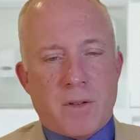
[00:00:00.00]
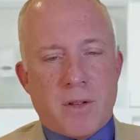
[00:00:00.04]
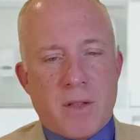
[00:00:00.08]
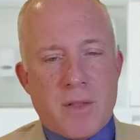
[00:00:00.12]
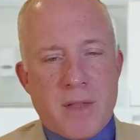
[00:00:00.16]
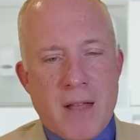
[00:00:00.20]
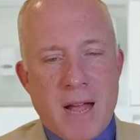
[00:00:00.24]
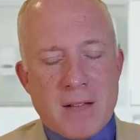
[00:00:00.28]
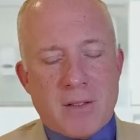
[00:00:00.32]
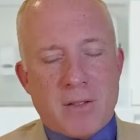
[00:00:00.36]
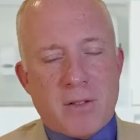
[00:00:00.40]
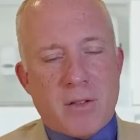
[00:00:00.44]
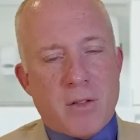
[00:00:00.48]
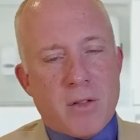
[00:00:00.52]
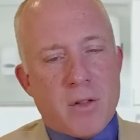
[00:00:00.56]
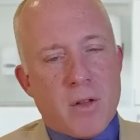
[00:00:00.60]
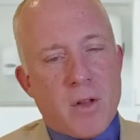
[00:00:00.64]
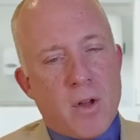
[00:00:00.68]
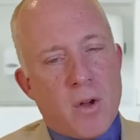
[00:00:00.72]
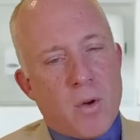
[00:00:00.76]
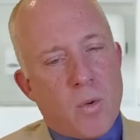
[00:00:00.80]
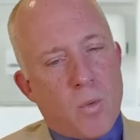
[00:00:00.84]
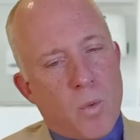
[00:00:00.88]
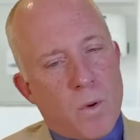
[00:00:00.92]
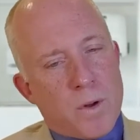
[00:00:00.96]
And that's
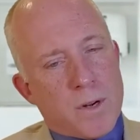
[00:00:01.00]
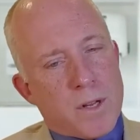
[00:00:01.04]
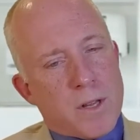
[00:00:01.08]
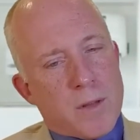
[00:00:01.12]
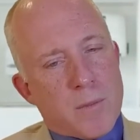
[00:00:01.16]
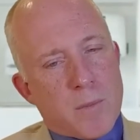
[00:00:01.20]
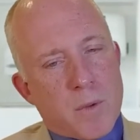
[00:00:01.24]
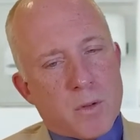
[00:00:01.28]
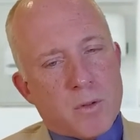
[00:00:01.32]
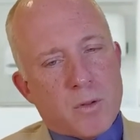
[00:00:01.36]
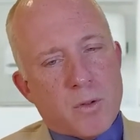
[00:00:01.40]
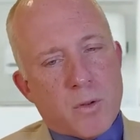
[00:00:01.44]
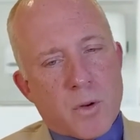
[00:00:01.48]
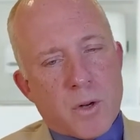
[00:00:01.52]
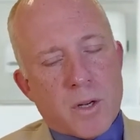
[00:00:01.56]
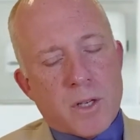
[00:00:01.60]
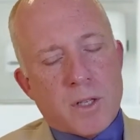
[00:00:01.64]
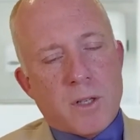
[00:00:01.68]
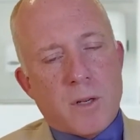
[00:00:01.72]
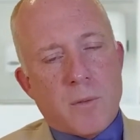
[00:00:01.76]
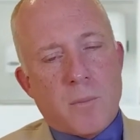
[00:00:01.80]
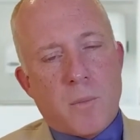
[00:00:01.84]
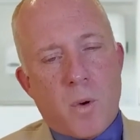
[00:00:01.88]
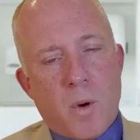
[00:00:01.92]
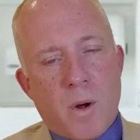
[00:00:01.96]
one of the most
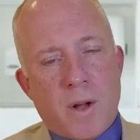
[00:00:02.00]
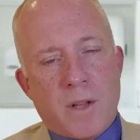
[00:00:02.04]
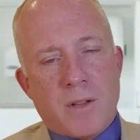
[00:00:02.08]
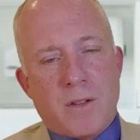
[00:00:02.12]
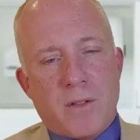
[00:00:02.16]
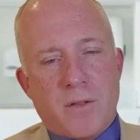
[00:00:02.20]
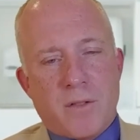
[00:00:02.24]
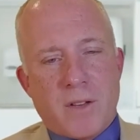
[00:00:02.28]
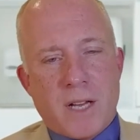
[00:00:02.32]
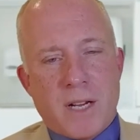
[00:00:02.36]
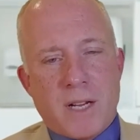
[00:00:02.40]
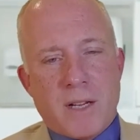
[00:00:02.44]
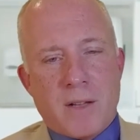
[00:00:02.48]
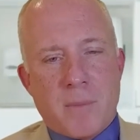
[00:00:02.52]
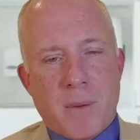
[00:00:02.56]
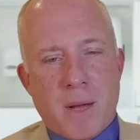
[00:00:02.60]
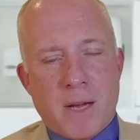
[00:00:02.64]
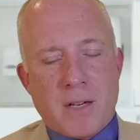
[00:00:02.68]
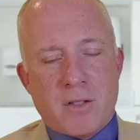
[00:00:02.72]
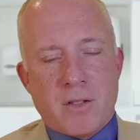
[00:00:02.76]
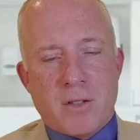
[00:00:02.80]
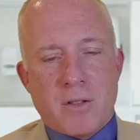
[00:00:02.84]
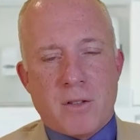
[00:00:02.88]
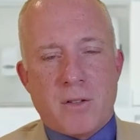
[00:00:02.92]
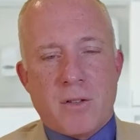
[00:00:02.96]
critical points of getting
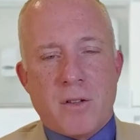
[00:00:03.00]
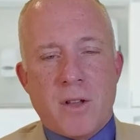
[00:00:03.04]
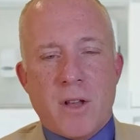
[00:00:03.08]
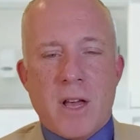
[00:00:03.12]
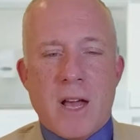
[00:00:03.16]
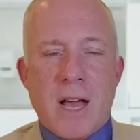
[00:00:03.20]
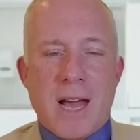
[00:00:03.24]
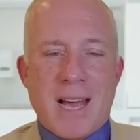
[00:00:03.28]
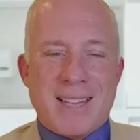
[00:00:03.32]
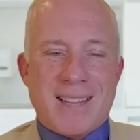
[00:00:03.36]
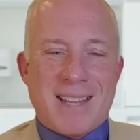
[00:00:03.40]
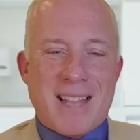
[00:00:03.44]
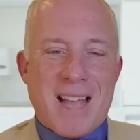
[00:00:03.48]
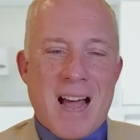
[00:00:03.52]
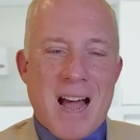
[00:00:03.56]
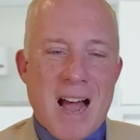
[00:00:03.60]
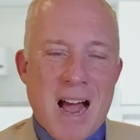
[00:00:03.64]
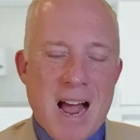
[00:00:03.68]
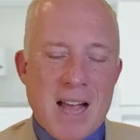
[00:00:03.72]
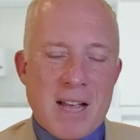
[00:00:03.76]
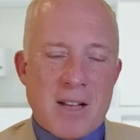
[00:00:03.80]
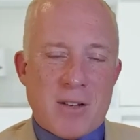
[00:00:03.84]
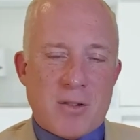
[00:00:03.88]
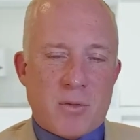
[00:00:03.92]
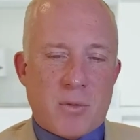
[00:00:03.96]
patients at the
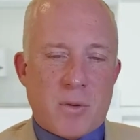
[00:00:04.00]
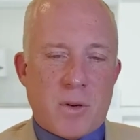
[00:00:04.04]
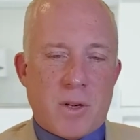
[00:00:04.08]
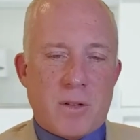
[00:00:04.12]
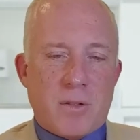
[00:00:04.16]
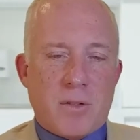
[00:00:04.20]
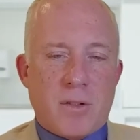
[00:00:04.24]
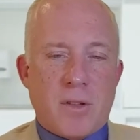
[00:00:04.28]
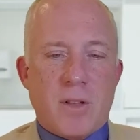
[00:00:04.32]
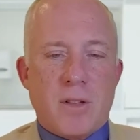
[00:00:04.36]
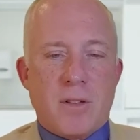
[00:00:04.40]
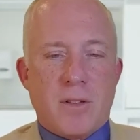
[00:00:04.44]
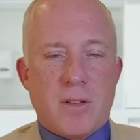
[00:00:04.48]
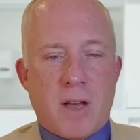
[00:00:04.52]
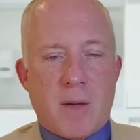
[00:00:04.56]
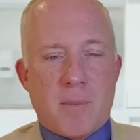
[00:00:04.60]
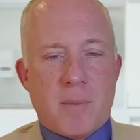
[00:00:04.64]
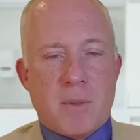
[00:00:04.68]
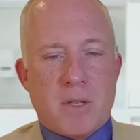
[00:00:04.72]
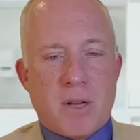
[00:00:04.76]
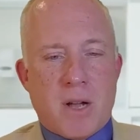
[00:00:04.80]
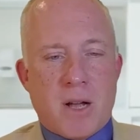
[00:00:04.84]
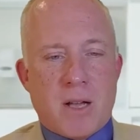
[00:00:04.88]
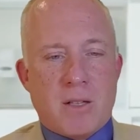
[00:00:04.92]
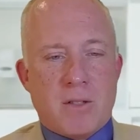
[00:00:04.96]
highest risk to
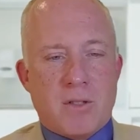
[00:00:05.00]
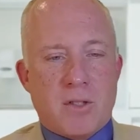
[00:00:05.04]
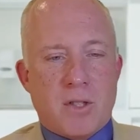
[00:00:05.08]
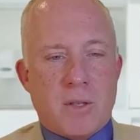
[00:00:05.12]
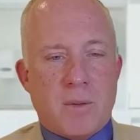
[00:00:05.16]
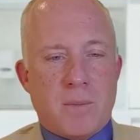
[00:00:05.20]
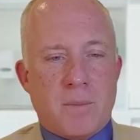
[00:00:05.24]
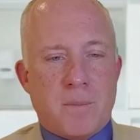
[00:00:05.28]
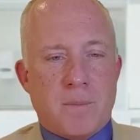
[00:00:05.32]
hepatology.